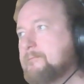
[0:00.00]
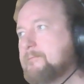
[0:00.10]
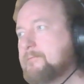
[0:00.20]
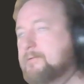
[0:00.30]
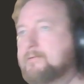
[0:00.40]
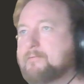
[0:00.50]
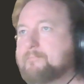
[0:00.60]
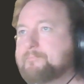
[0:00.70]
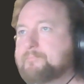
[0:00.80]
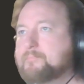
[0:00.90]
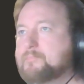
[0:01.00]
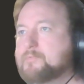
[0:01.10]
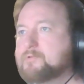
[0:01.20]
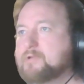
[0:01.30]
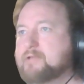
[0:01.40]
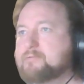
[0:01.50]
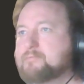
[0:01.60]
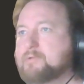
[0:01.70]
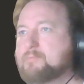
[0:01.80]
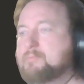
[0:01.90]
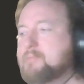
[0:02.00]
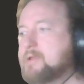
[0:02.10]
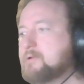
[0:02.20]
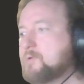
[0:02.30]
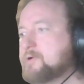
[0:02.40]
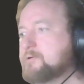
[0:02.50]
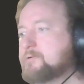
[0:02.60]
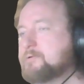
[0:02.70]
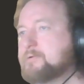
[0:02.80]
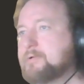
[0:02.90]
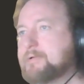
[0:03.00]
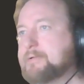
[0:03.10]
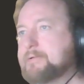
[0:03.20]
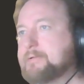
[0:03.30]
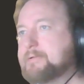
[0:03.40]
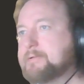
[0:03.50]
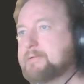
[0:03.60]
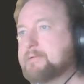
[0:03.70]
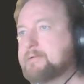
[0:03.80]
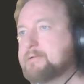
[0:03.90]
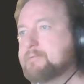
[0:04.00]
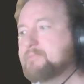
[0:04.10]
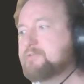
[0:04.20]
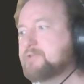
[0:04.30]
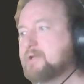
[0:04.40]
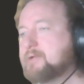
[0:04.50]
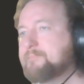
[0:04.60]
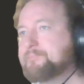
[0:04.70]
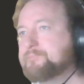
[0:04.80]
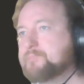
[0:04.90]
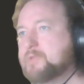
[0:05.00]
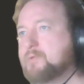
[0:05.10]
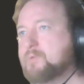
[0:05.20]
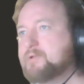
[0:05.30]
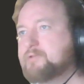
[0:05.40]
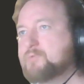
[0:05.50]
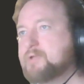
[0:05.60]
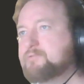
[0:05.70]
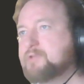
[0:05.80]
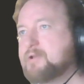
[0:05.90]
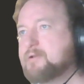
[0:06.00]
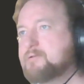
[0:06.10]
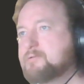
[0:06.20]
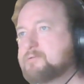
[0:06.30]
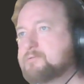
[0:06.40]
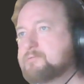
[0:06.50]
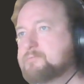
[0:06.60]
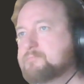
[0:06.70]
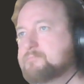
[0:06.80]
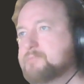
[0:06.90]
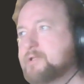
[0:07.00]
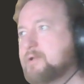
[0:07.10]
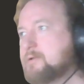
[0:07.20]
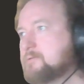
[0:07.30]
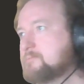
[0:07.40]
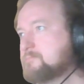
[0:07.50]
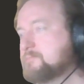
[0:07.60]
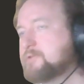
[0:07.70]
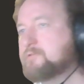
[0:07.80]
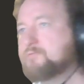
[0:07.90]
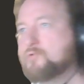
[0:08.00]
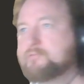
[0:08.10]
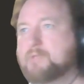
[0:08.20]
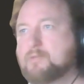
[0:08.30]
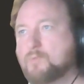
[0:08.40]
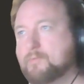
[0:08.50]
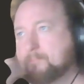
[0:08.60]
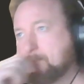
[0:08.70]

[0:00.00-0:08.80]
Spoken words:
Yeah, so that would be mate quicker. Missed that, went this way instead, but then this is forced mate in one.